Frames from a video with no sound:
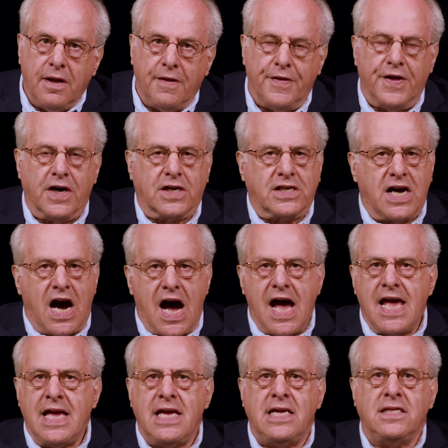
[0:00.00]
the
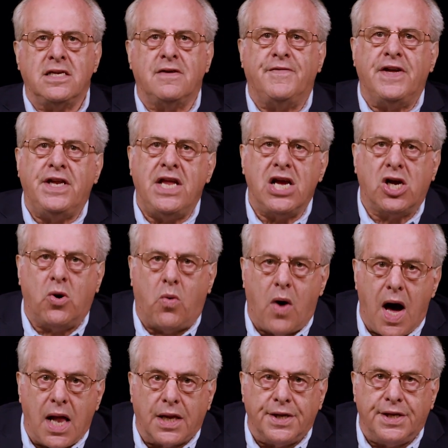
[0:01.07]
kind of
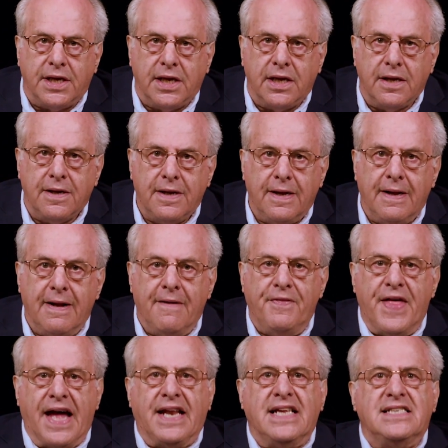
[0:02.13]
inequality
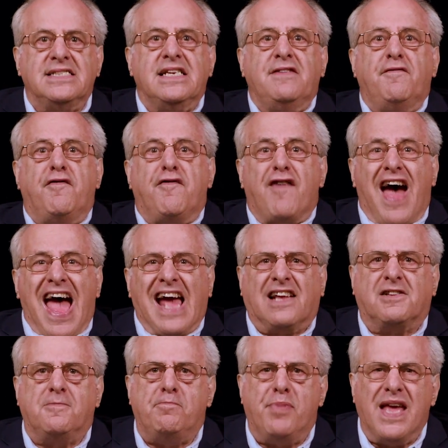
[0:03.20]
that is in
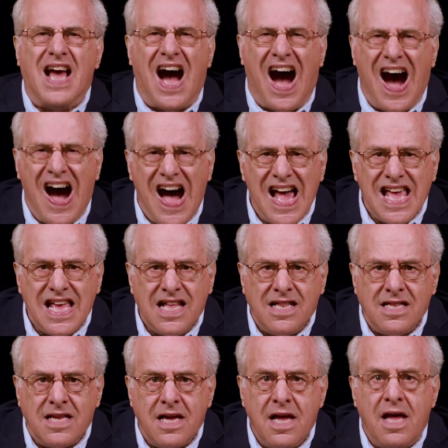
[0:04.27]
fact
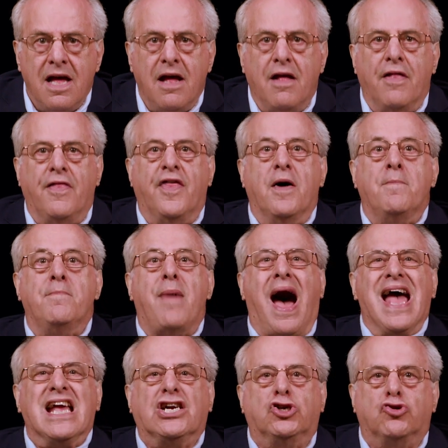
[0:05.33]
behind the
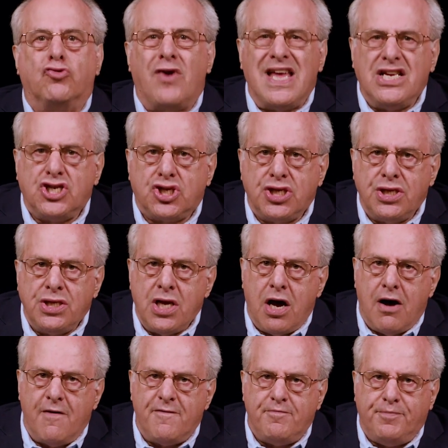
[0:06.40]
migration
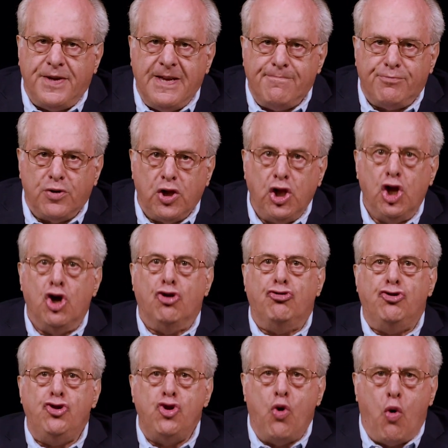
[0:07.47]
of people
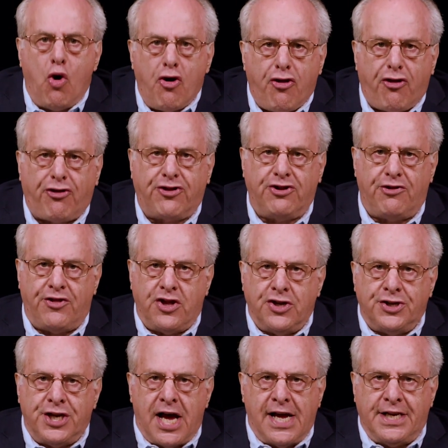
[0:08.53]
north to the
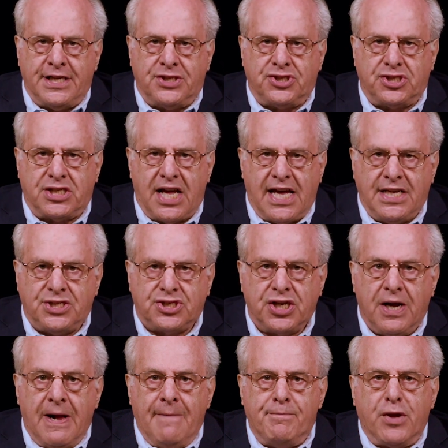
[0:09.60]
United States
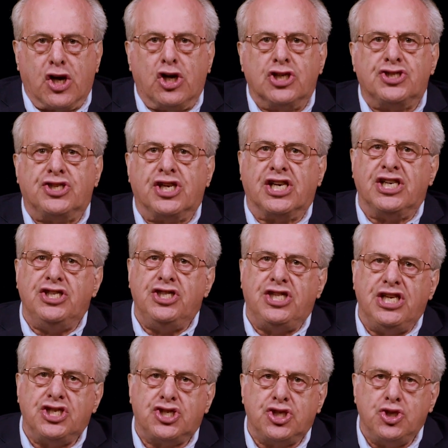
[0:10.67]
because the
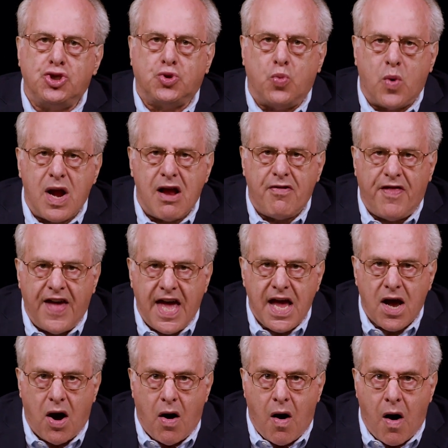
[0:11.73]
conditions where
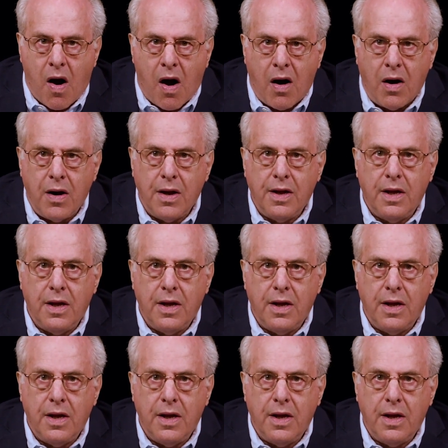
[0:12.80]
they are